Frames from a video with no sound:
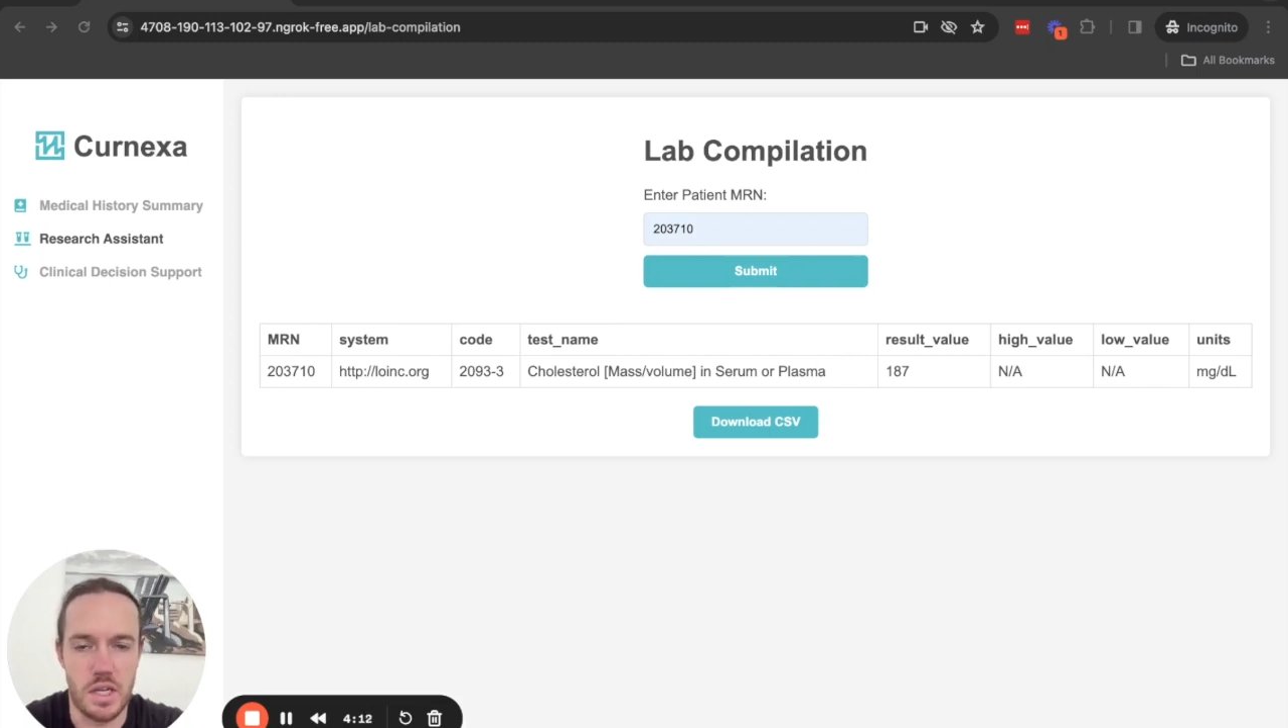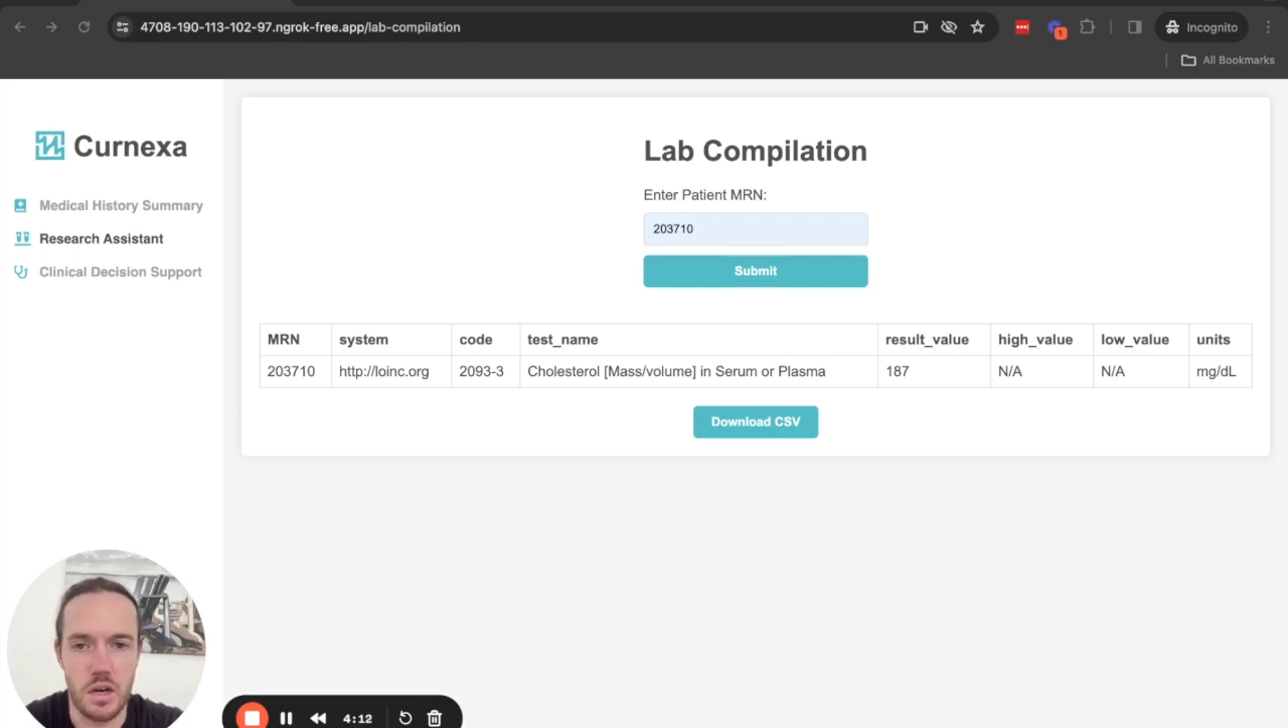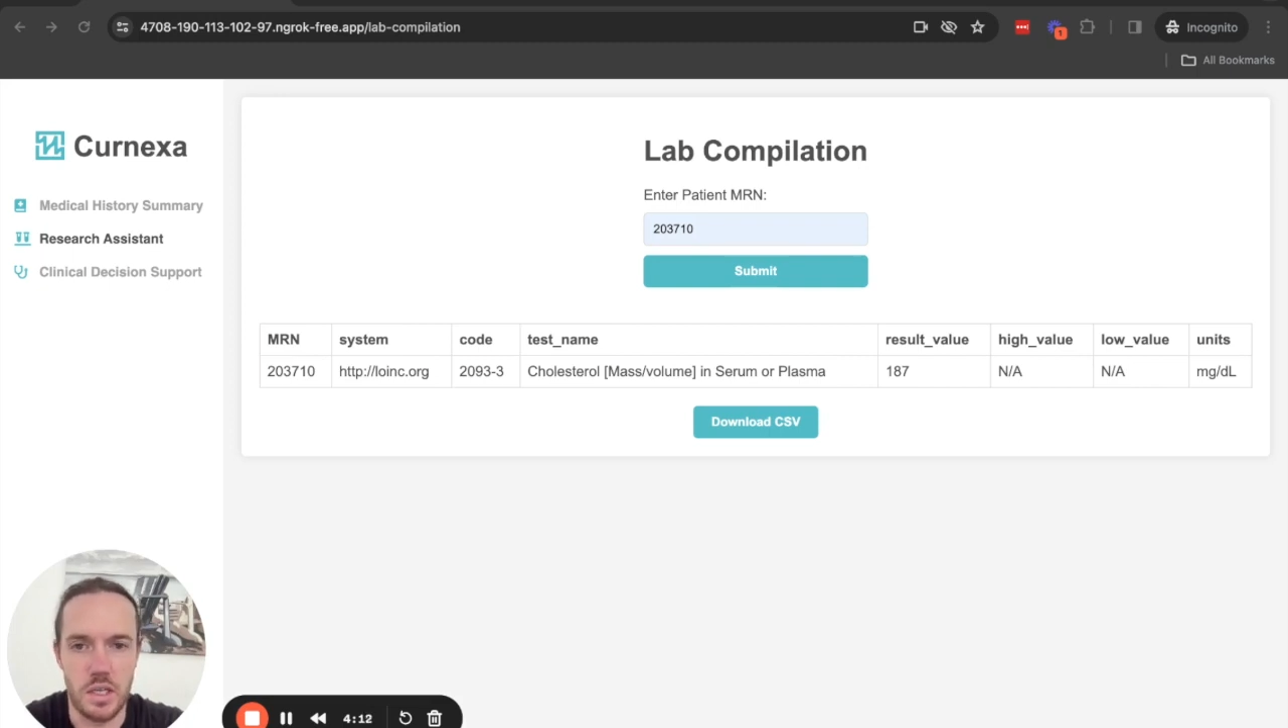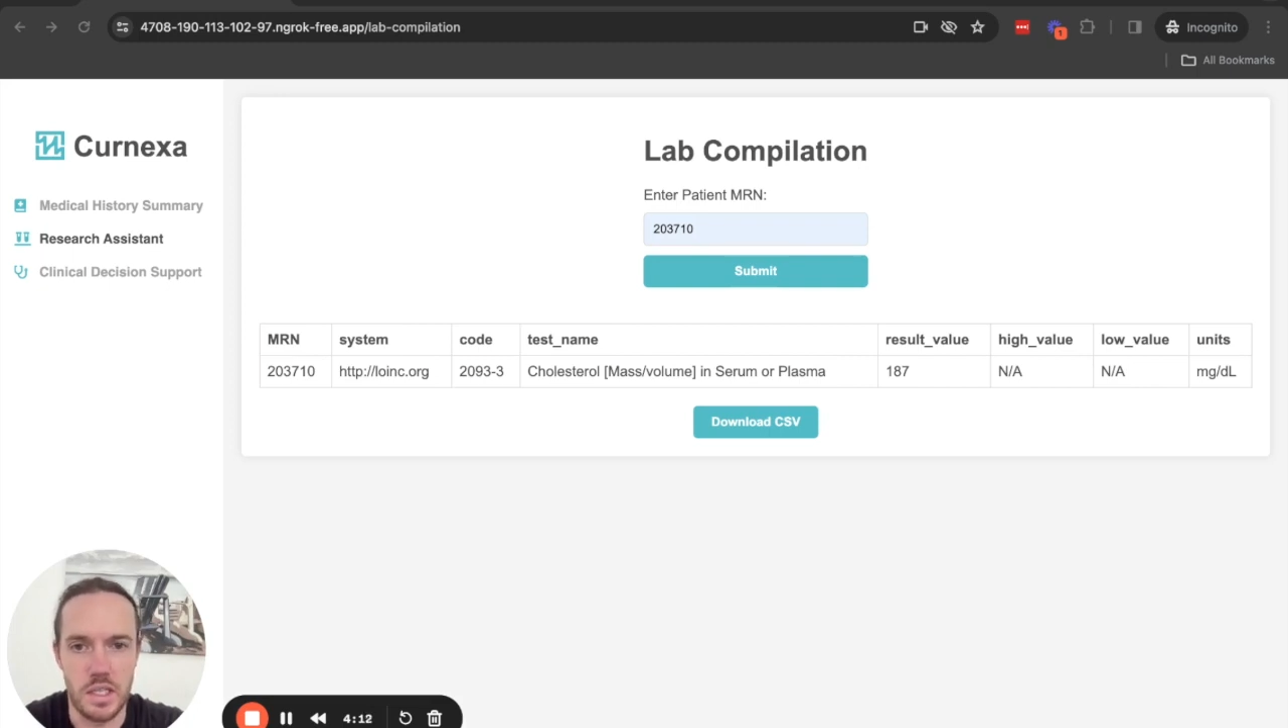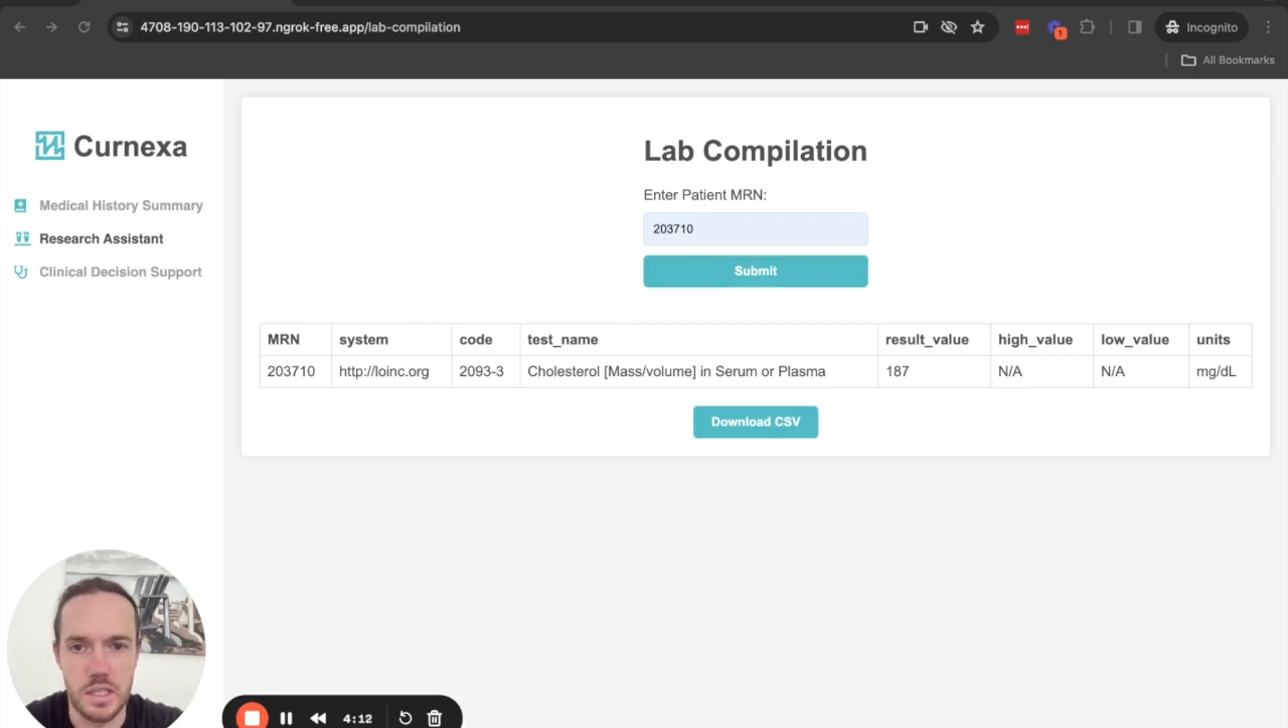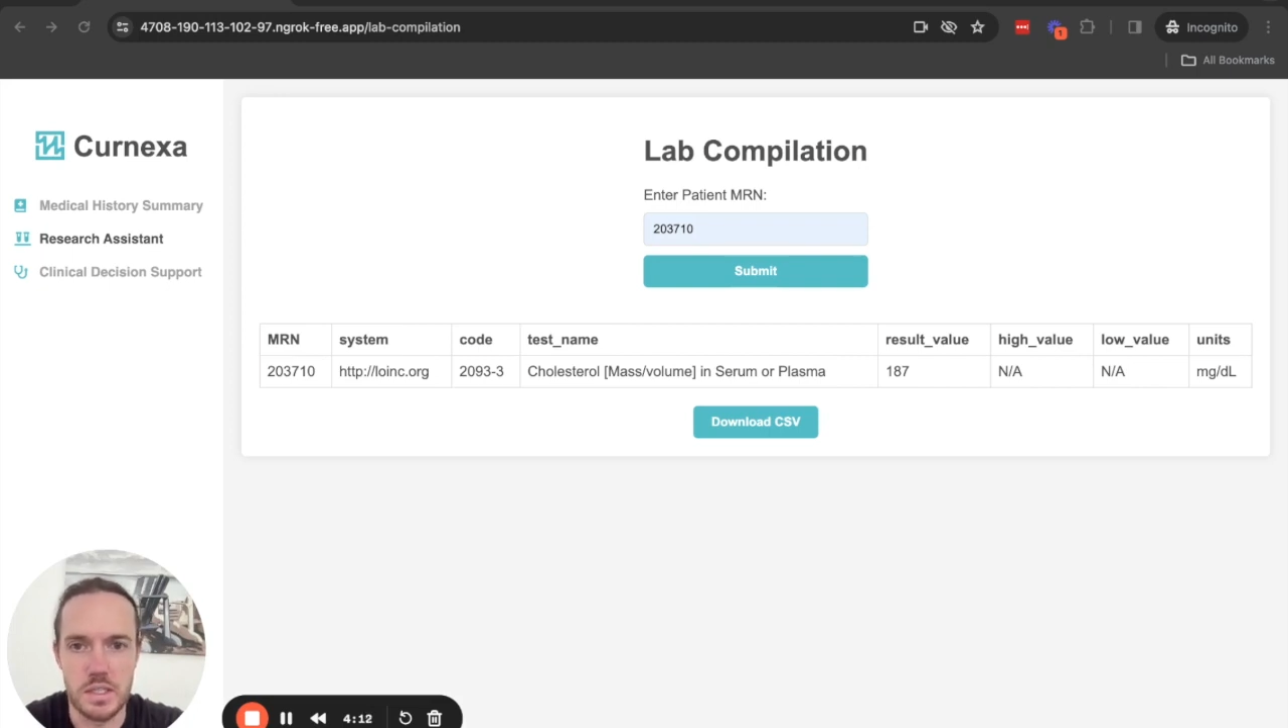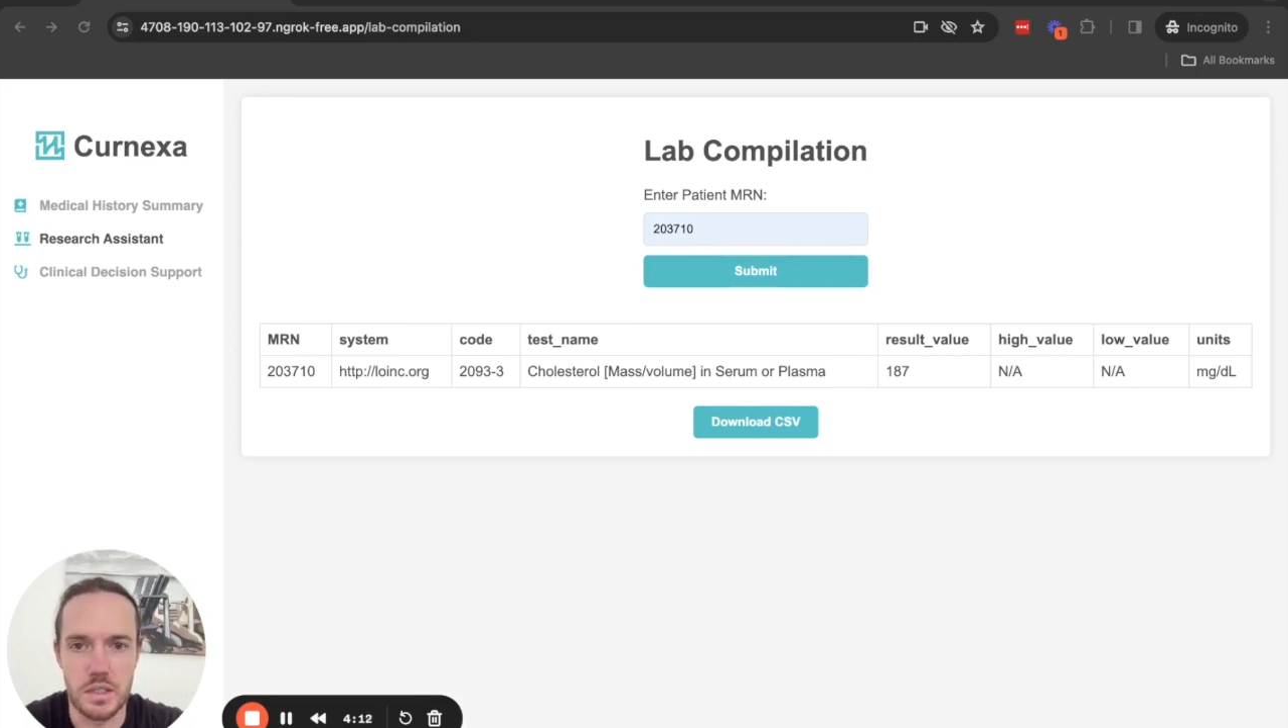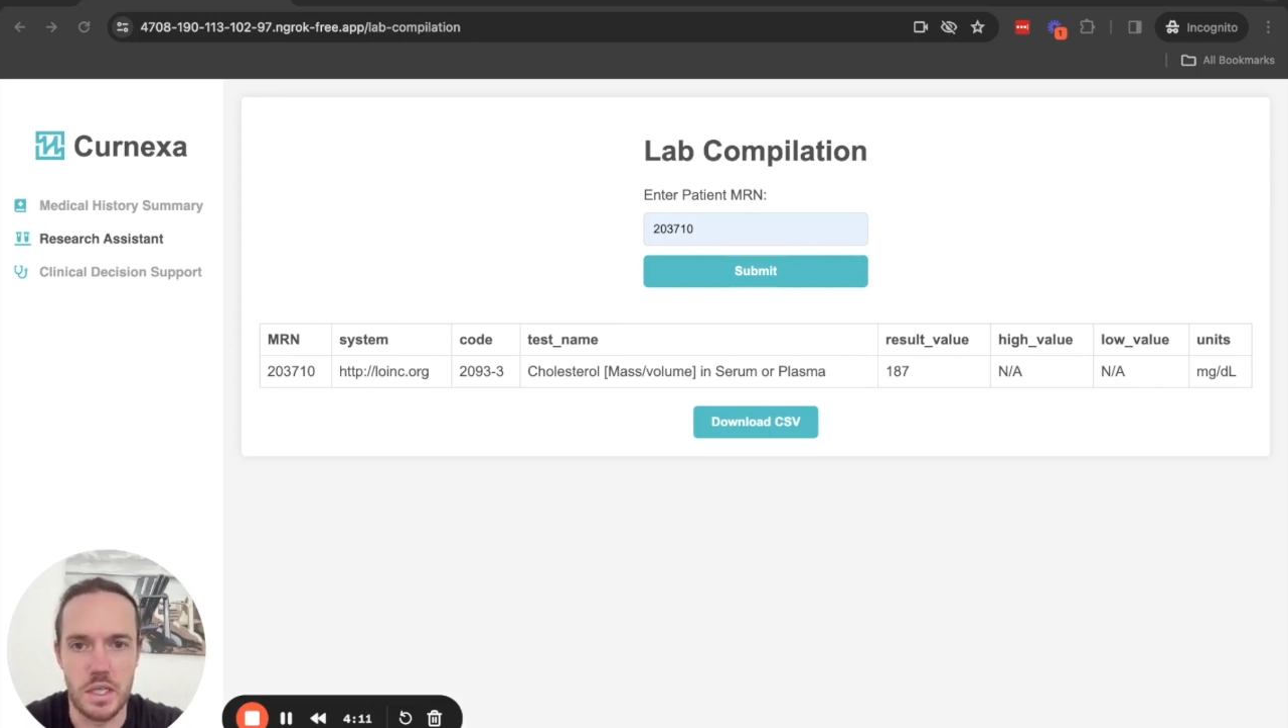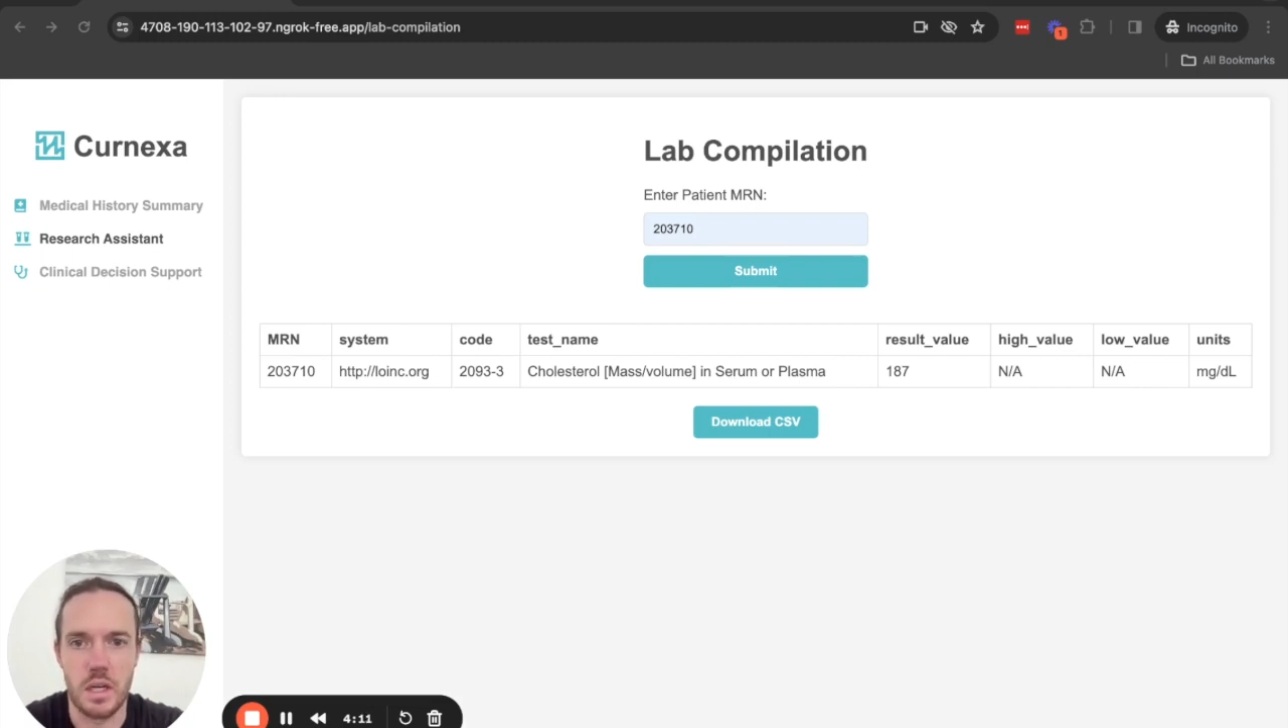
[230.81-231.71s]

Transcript: aren't easily